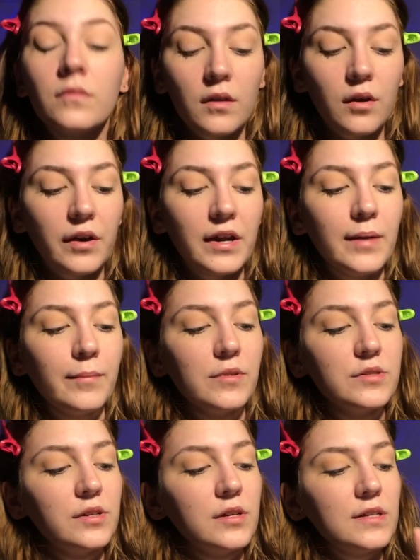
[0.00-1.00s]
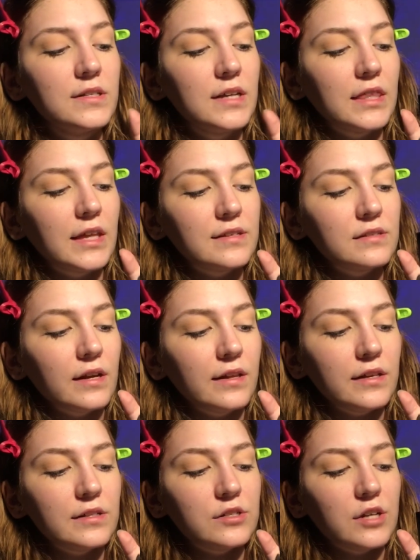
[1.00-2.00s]
Alright, I'm also going to take that
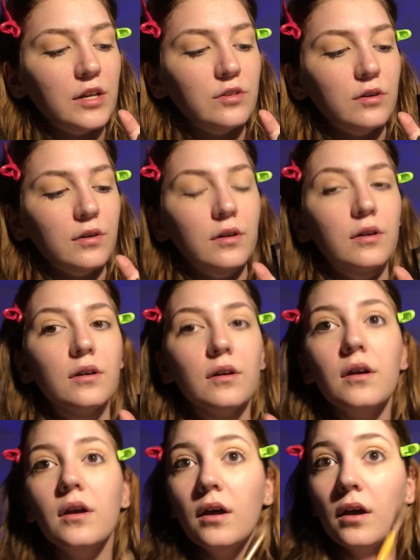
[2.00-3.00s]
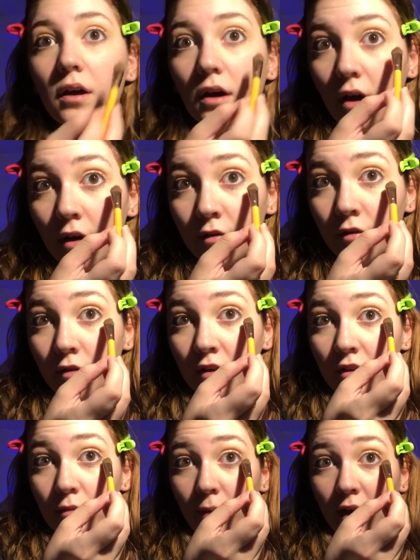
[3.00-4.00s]
slightly shade darker underneath my